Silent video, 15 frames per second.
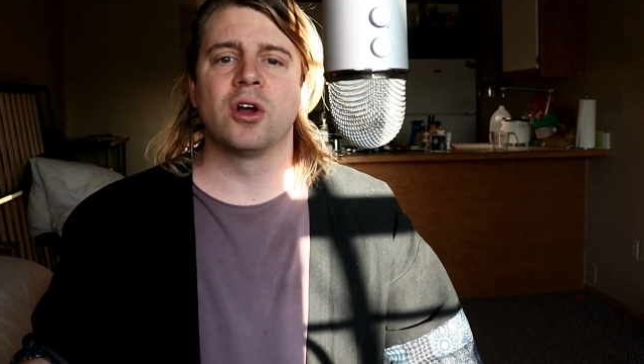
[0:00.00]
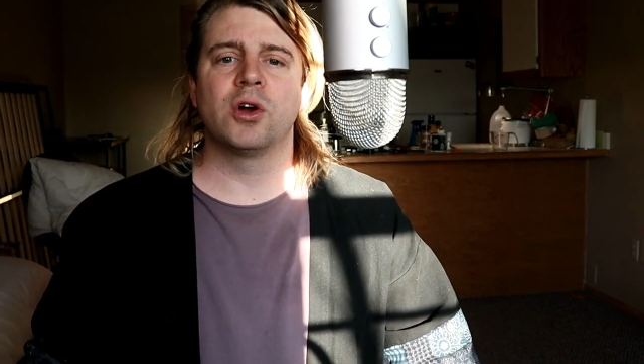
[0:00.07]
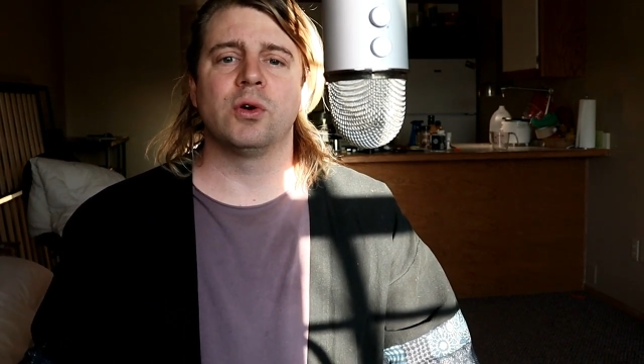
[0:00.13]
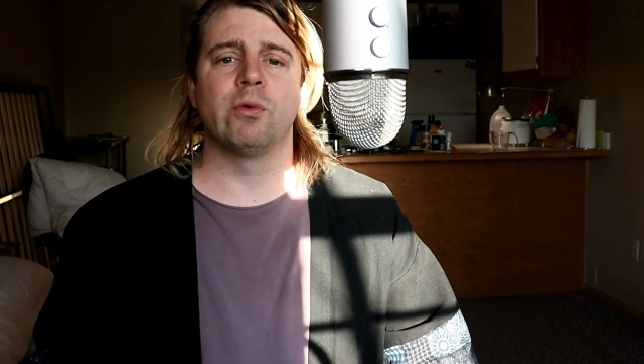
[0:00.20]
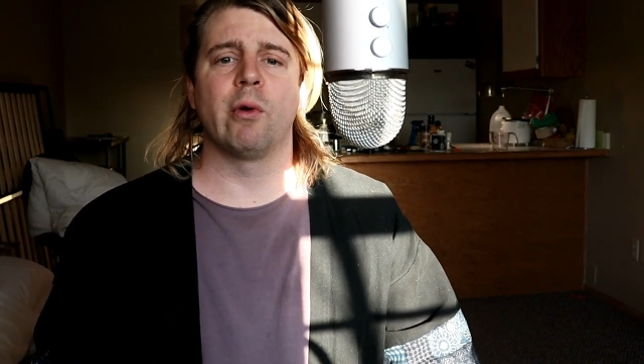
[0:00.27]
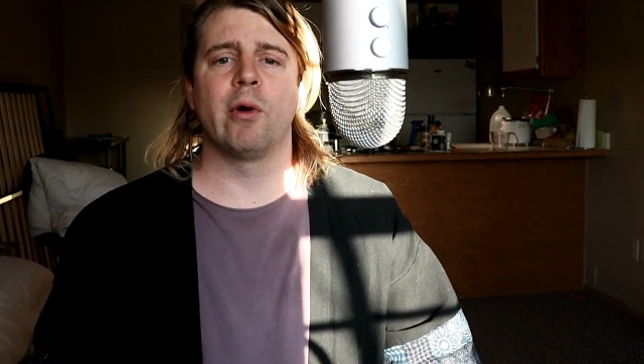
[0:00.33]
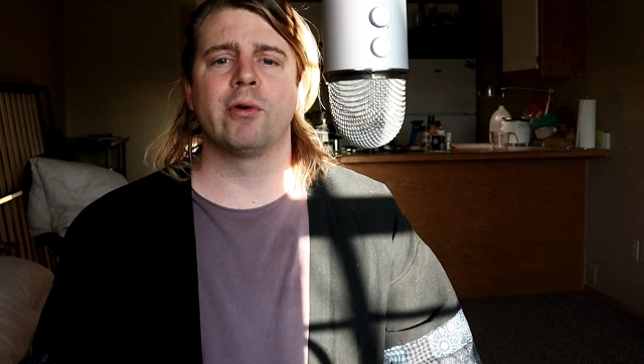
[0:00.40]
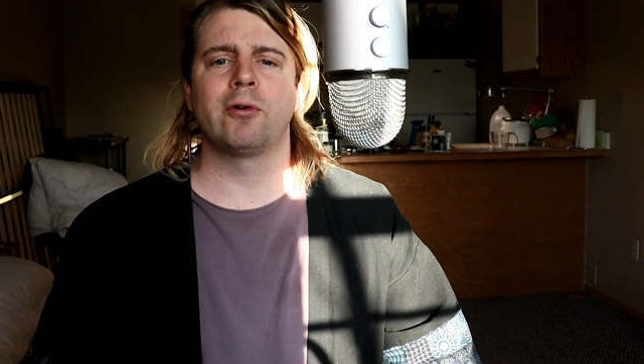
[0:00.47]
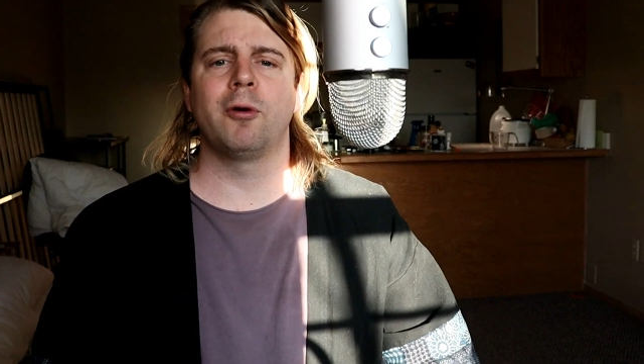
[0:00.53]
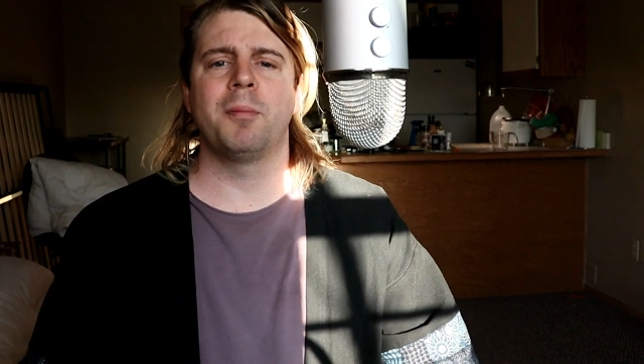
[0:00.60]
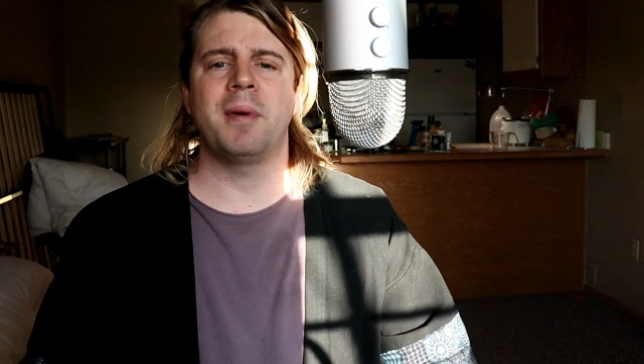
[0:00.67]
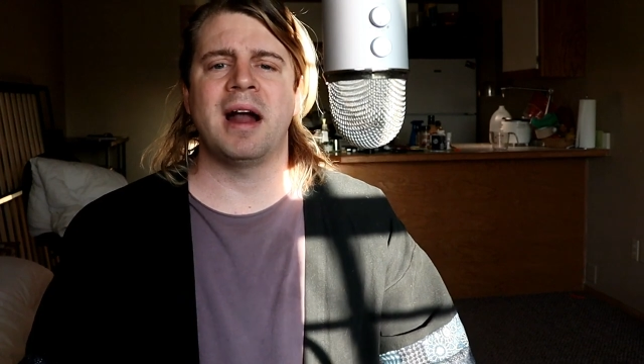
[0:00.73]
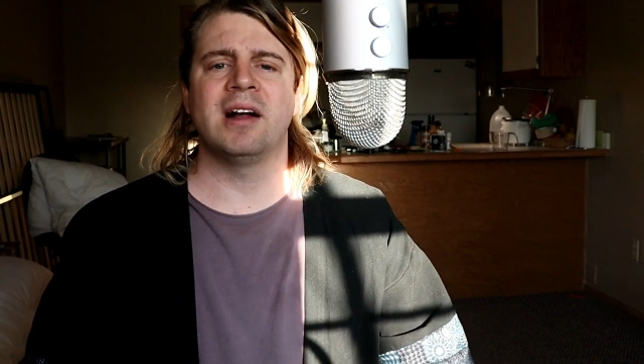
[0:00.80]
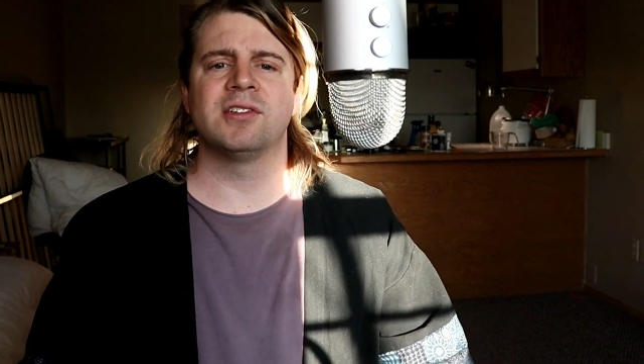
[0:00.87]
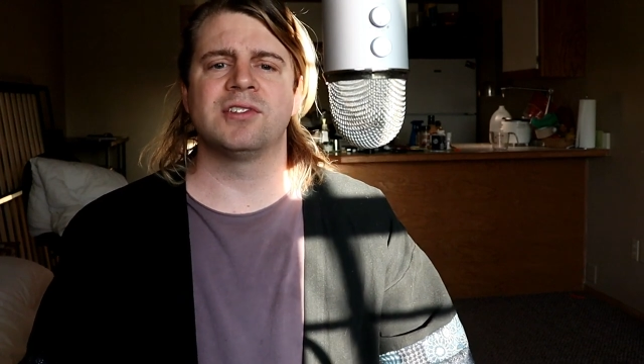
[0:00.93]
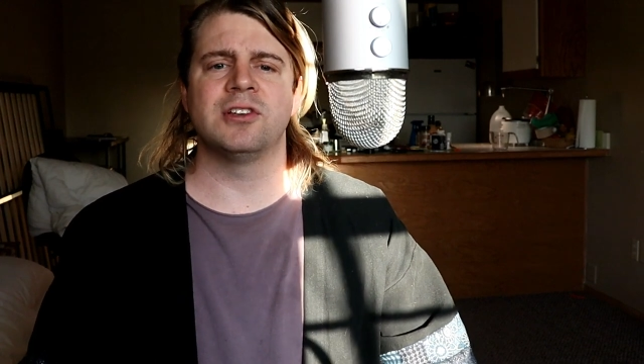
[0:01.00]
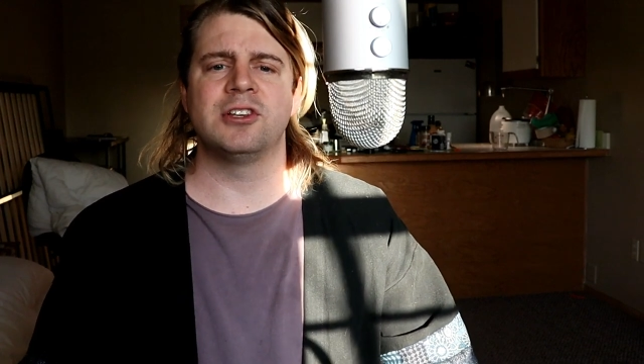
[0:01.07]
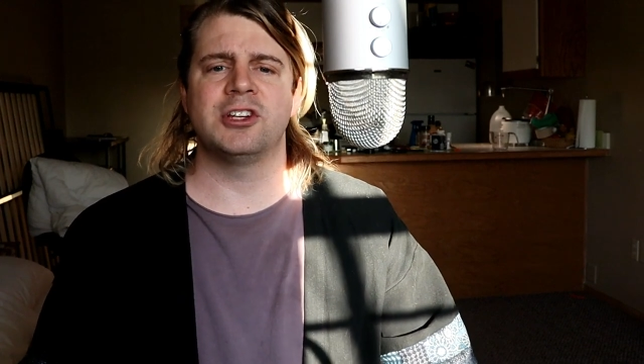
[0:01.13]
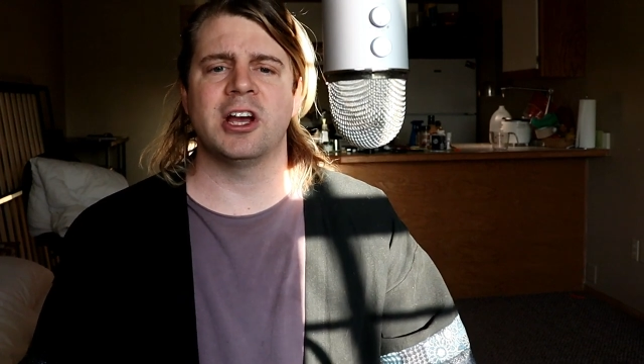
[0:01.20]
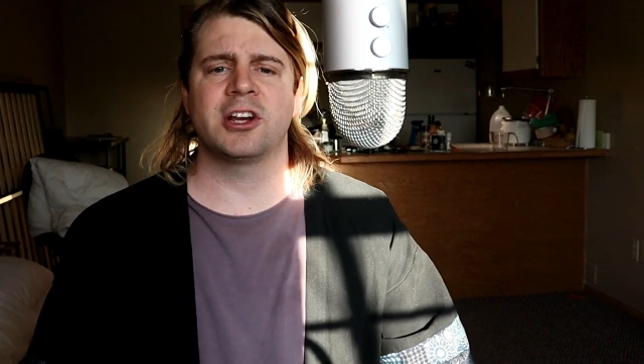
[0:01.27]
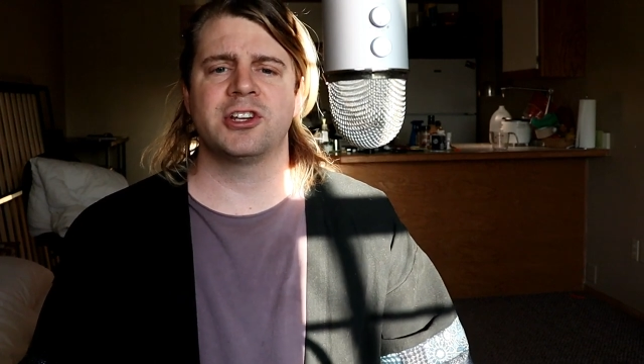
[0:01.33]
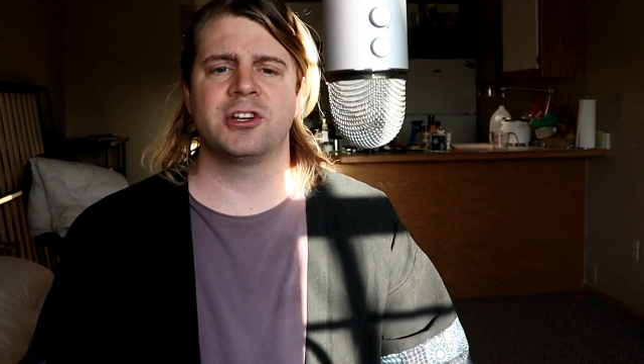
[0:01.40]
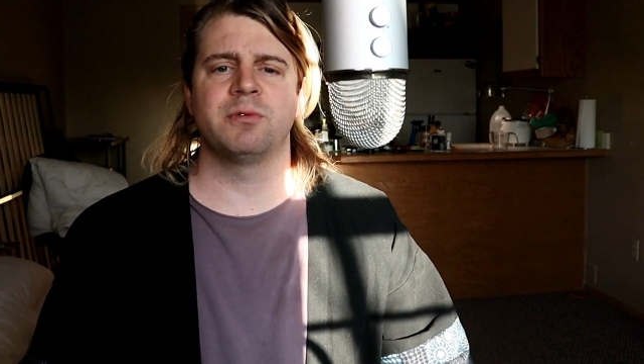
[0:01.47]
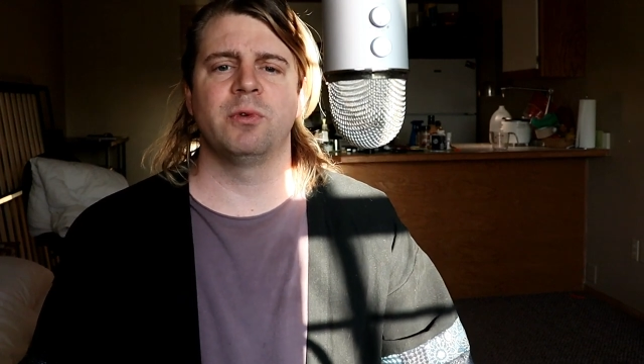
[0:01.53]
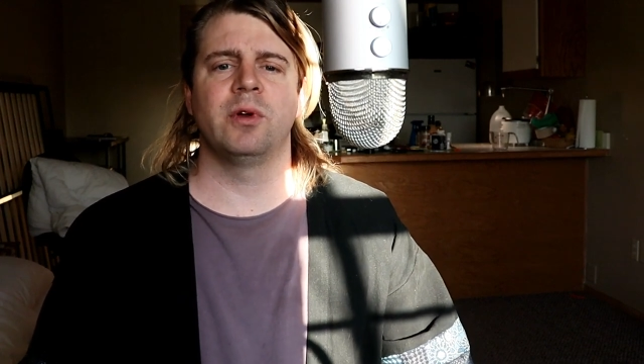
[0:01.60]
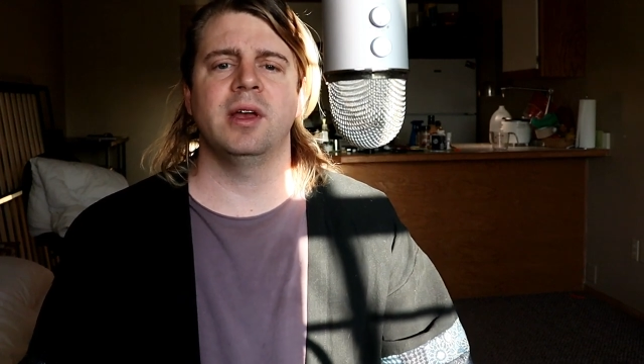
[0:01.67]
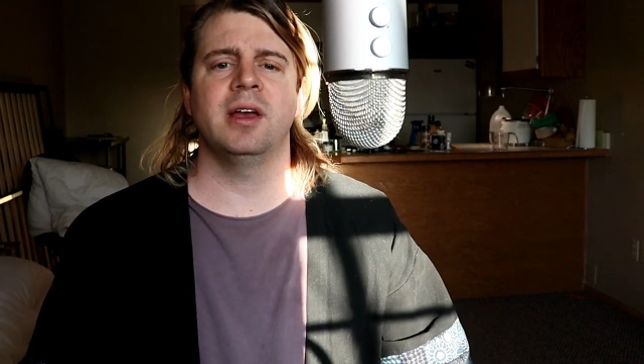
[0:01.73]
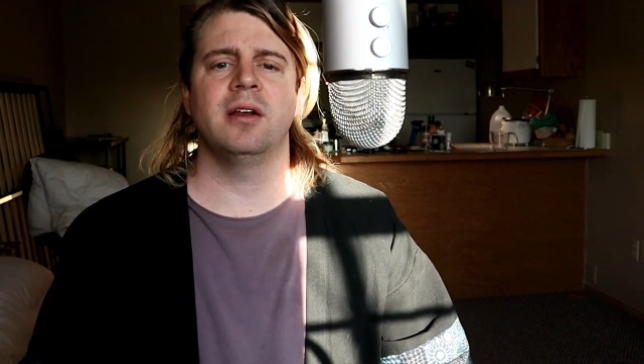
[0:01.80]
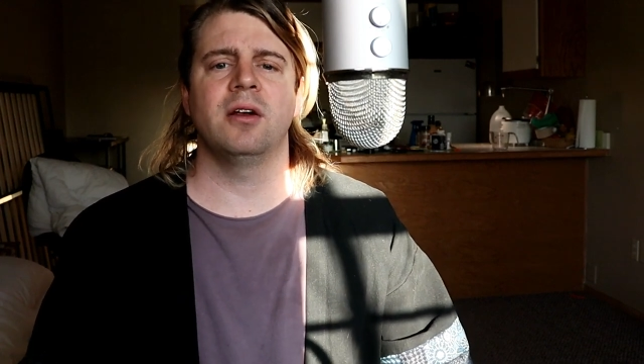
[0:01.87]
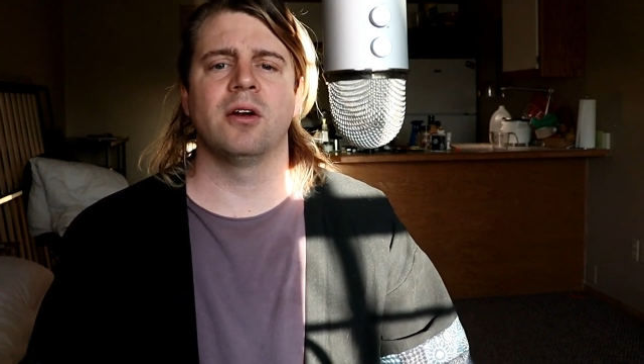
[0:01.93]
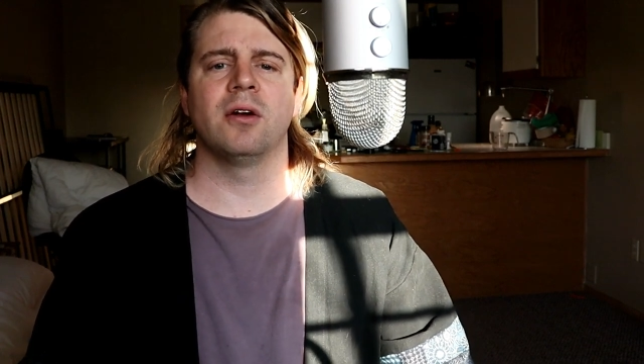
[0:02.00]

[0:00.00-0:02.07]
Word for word: Coronal mass ejection will hit